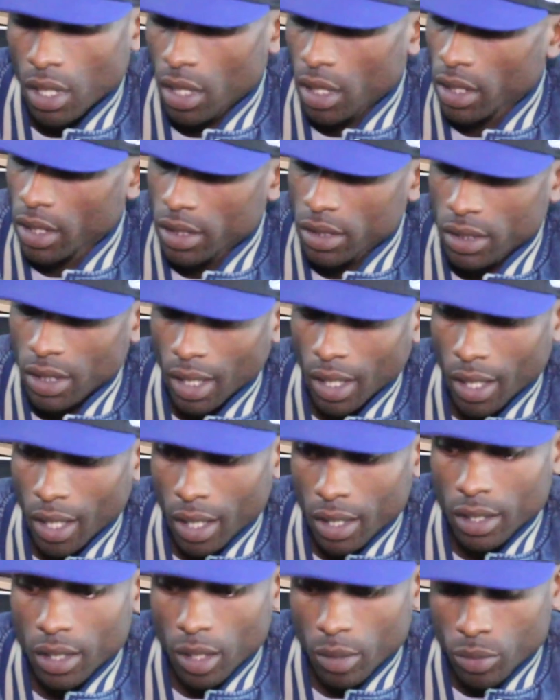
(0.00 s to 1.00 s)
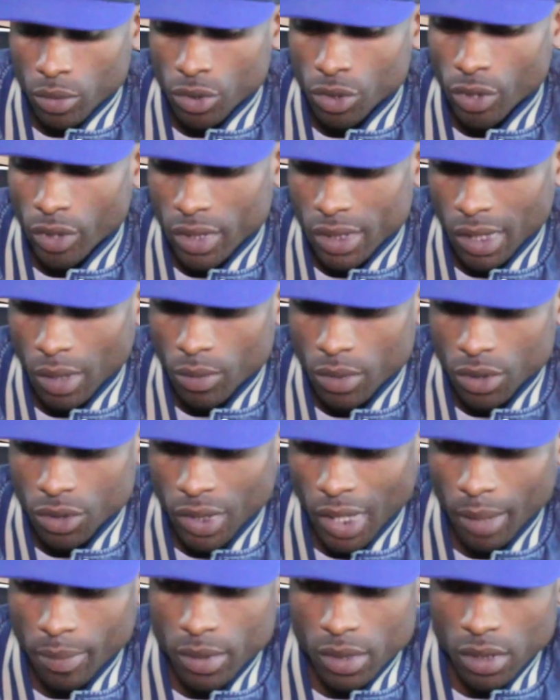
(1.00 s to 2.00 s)
And then I got a couple of joints I want to
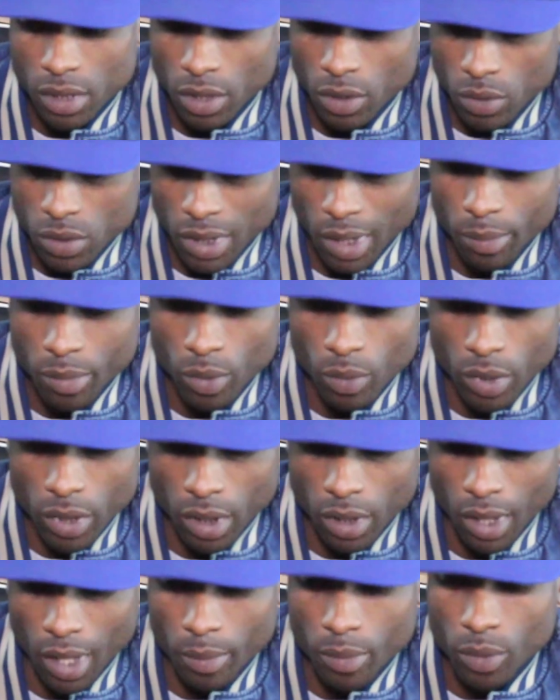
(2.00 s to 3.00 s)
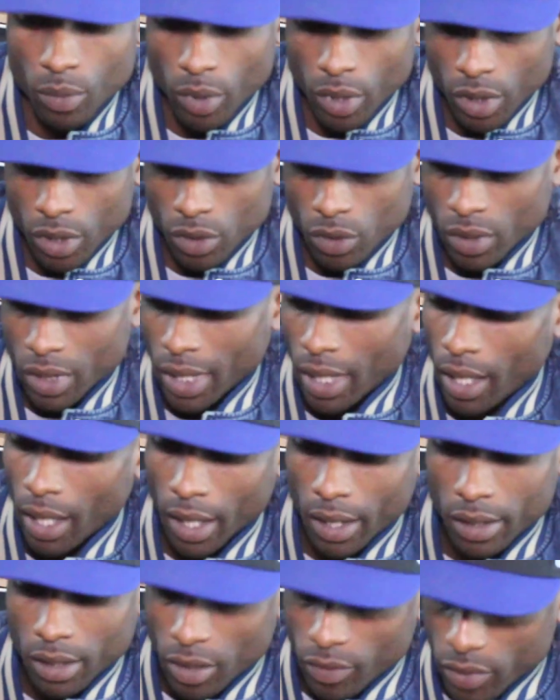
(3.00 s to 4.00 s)
drop as singles I've been working on, and I
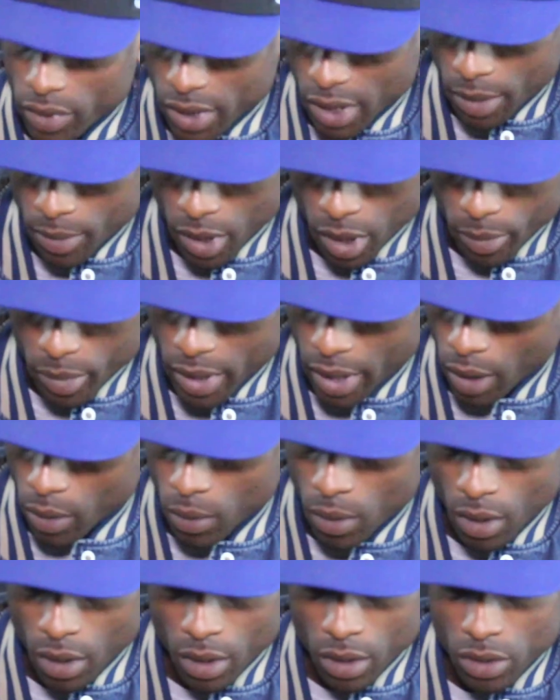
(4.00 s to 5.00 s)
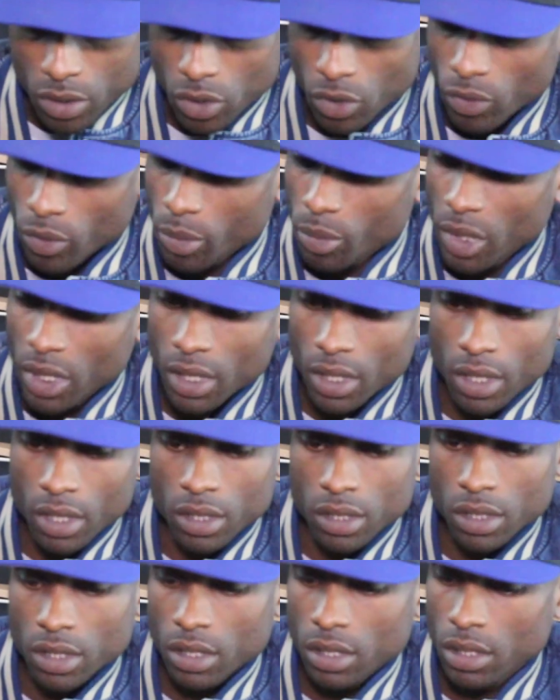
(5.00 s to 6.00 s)
got another tape coming out. So with me,
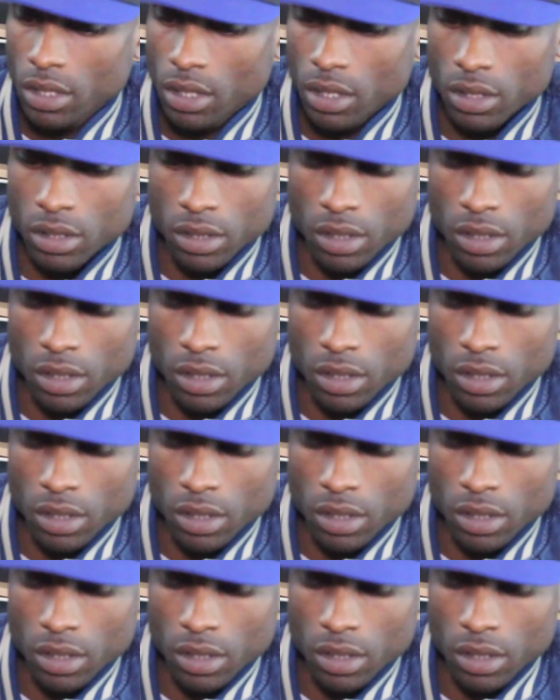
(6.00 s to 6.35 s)
it's